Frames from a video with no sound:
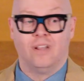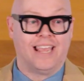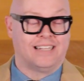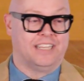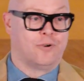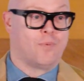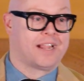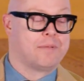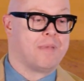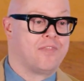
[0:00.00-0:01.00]
likely to
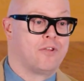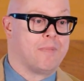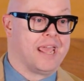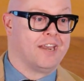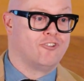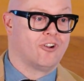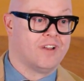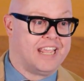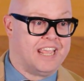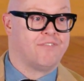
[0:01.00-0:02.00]
recommend their
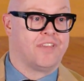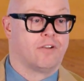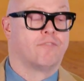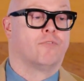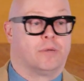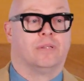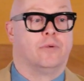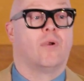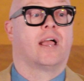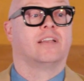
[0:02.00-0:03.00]
manager if they are
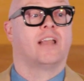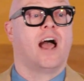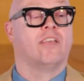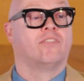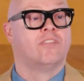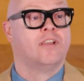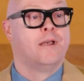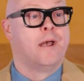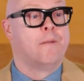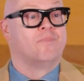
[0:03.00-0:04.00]
frequently recognized.
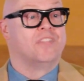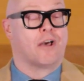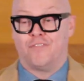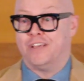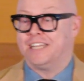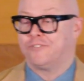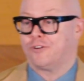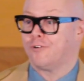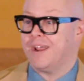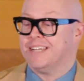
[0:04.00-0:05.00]
Now, feelings
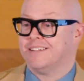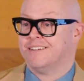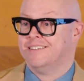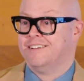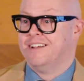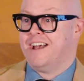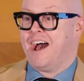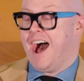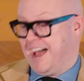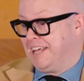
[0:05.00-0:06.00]
are great.
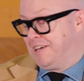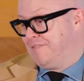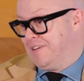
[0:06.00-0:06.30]
I like